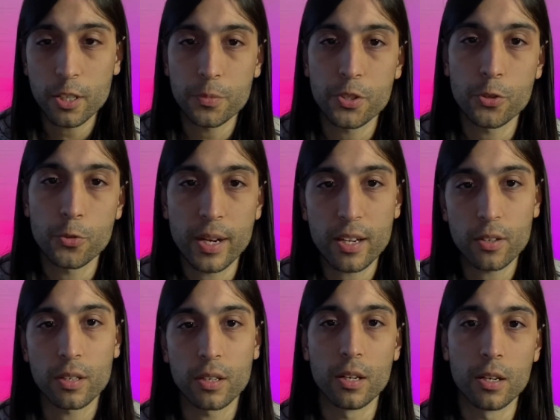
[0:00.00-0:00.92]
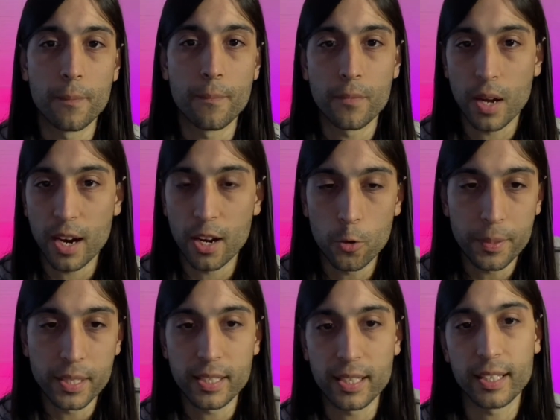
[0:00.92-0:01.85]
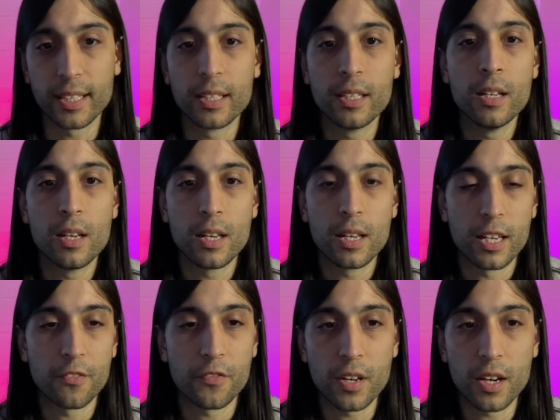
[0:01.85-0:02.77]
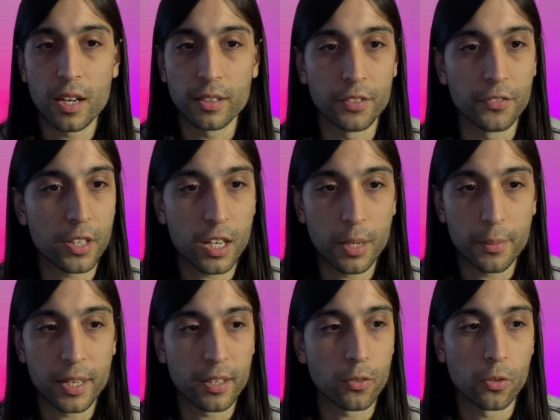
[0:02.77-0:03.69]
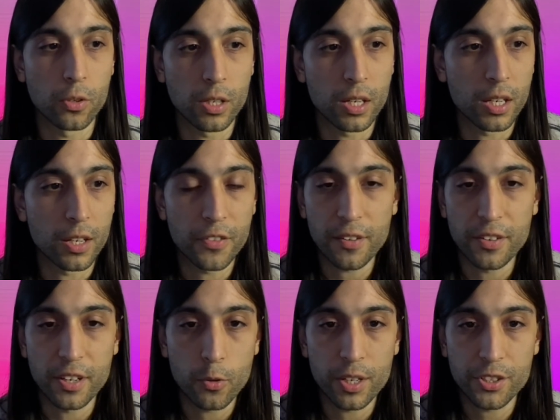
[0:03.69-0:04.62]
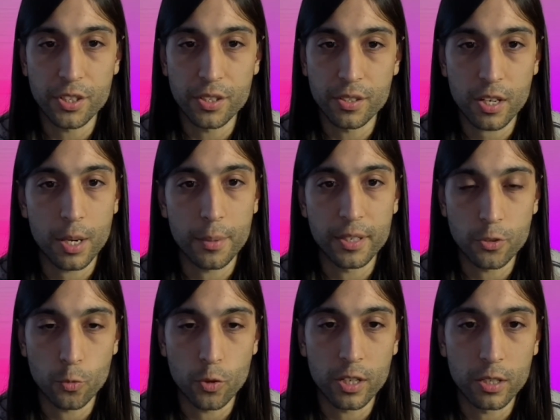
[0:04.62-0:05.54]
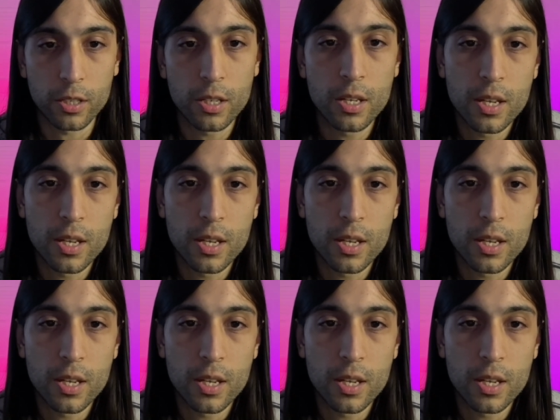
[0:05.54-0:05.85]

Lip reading: you out, I hope it did. If not, leave a comment, or if you have any questions, comment as well.